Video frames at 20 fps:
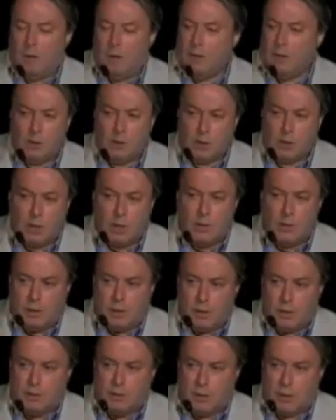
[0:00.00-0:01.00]
These are not
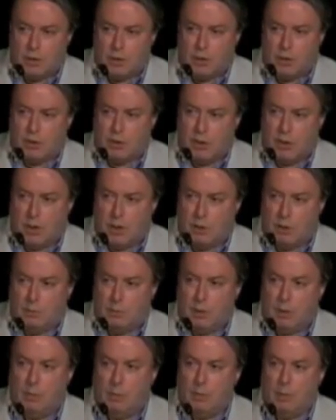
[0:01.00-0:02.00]
atheists, I should say,
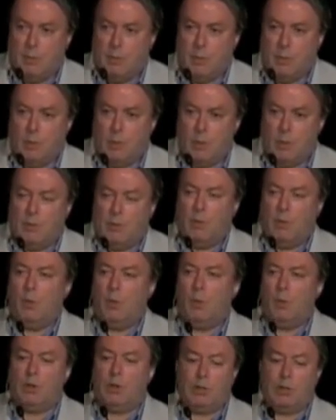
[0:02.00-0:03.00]
but they are people who, if you
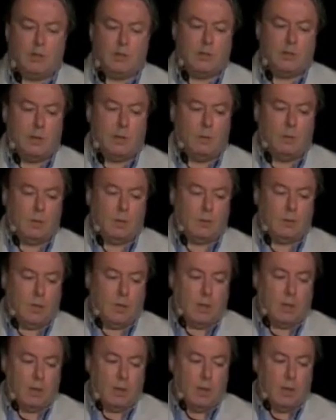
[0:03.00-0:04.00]
wanted to say what
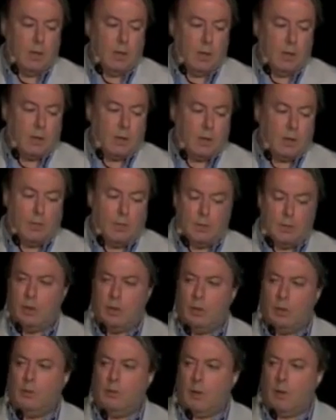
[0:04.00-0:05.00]
their common
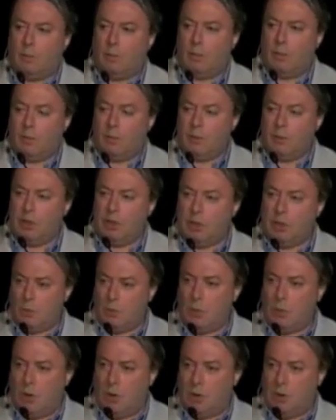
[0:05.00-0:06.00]
and unifying proposition
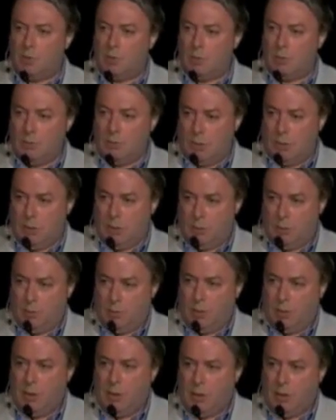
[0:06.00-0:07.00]
was, would be
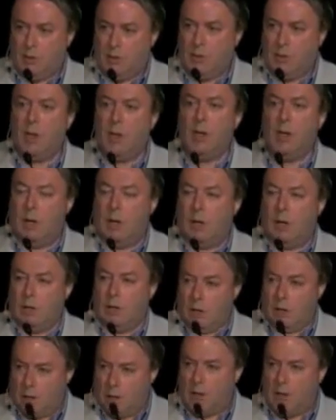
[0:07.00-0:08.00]
this.
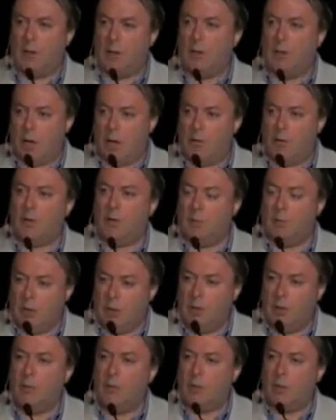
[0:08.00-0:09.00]
An ethical life can be
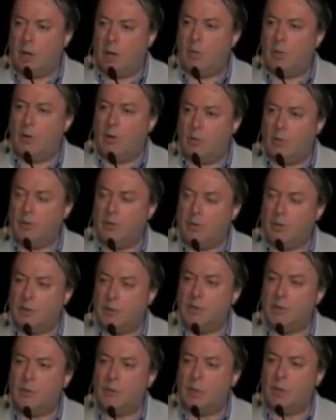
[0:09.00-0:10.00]
lived without reference to
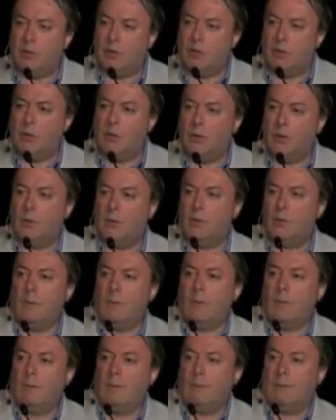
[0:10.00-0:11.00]
the supernatural.
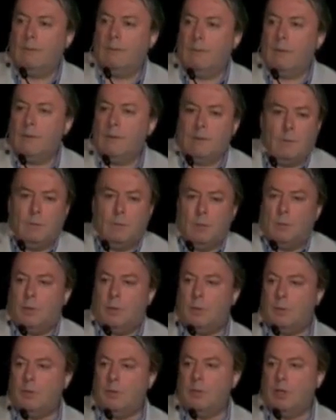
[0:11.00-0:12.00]
Simple
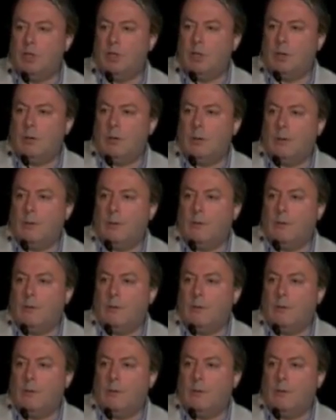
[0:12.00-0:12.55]
proposition.